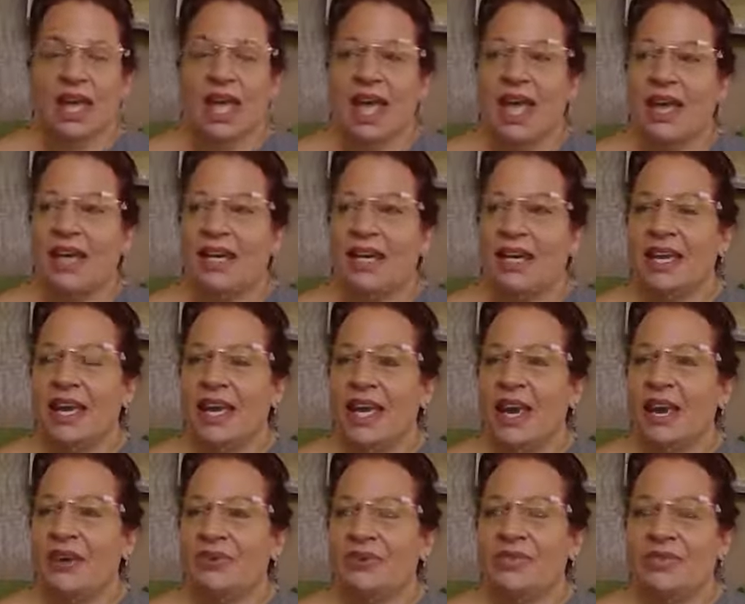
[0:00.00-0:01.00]
And
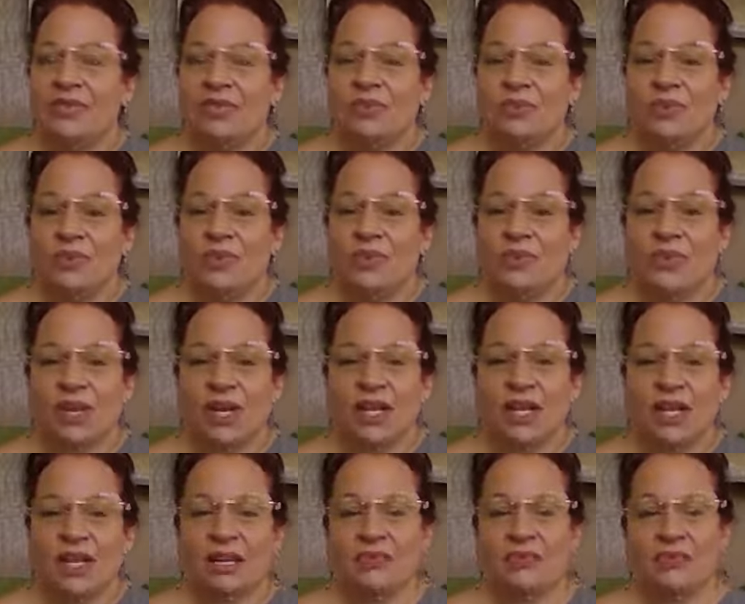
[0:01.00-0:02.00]
I was just
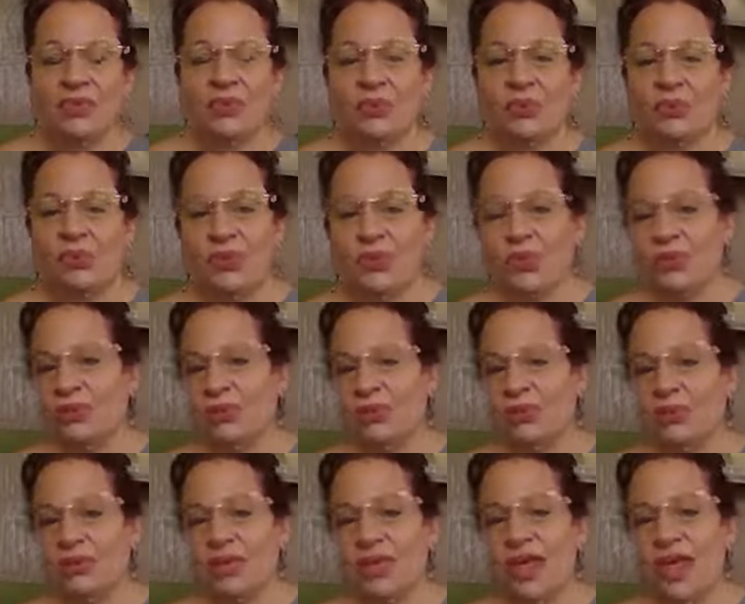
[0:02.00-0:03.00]
wondering if you were going
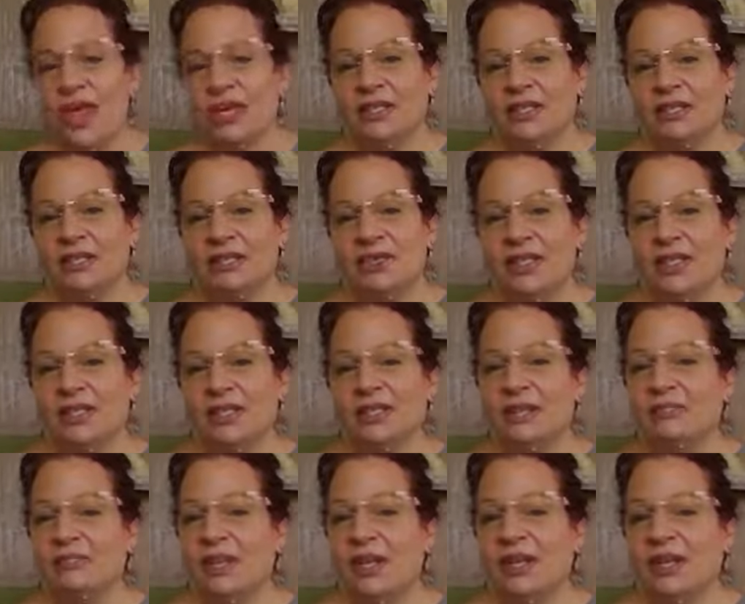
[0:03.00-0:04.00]
through that. I just wanted to
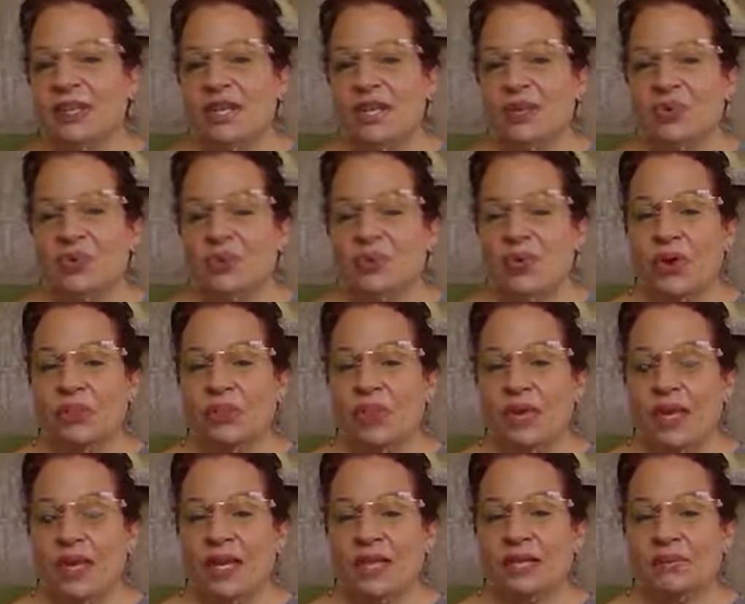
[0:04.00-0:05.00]
speak to you for a
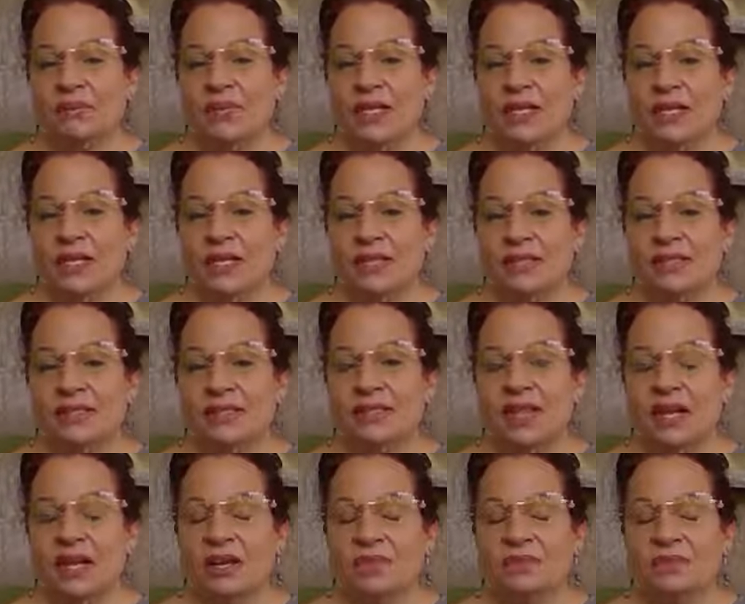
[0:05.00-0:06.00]
minute because.
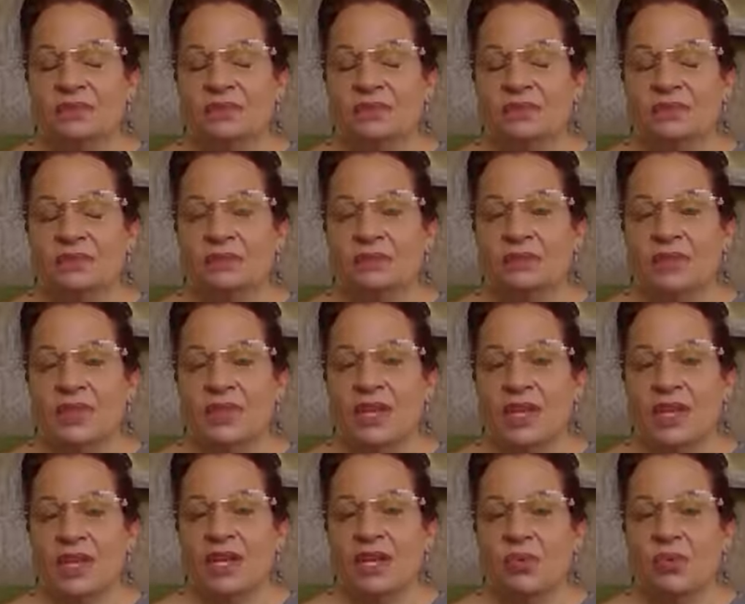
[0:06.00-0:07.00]
Um,
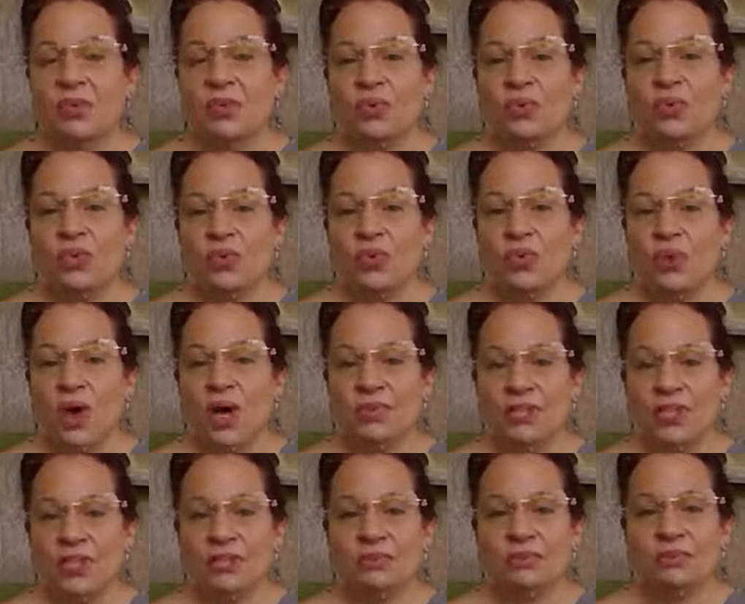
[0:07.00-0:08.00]
you know, when you're
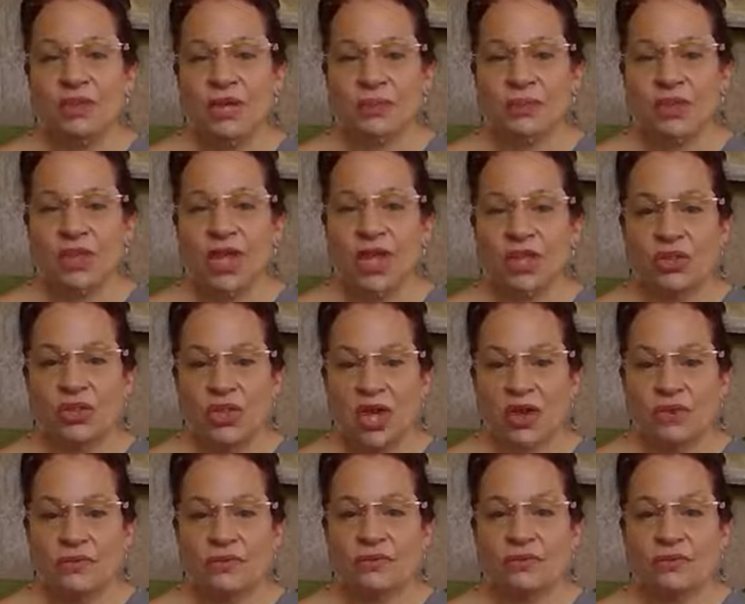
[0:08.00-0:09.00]
watching people that you
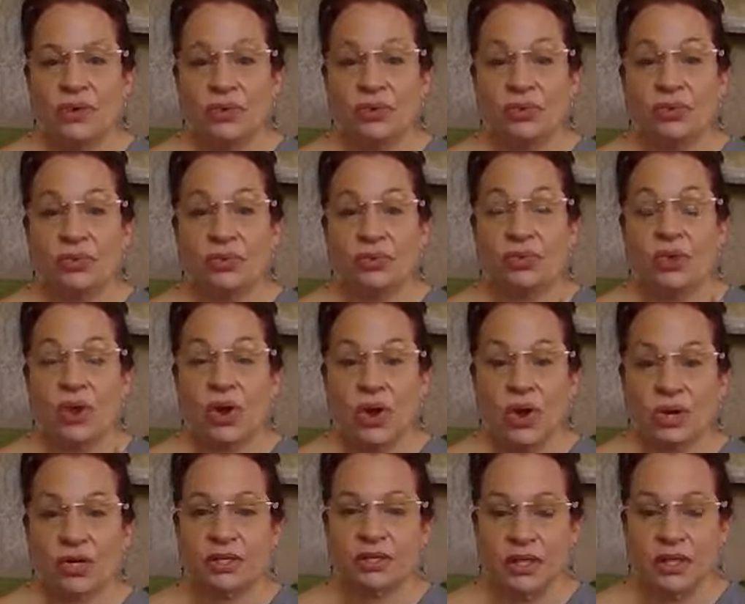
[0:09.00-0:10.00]
love go through
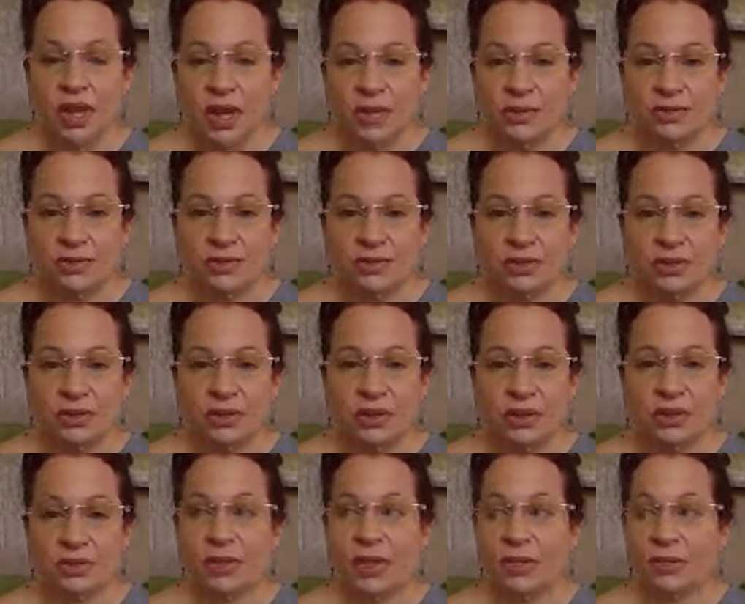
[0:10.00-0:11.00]
hard times,
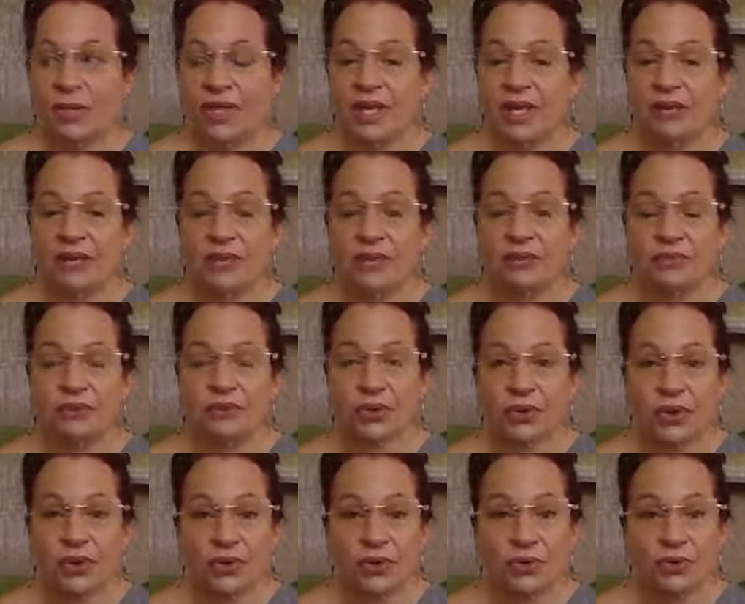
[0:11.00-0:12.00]
or maybe even for
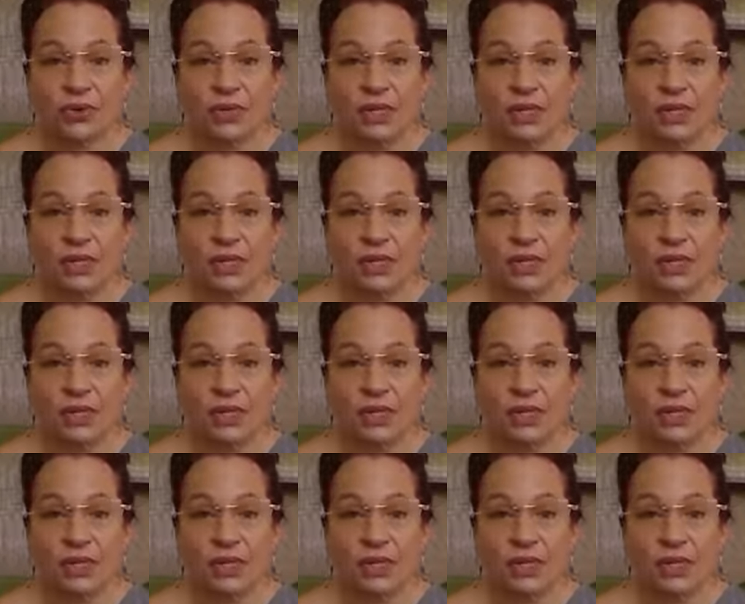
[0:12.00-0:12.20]
you,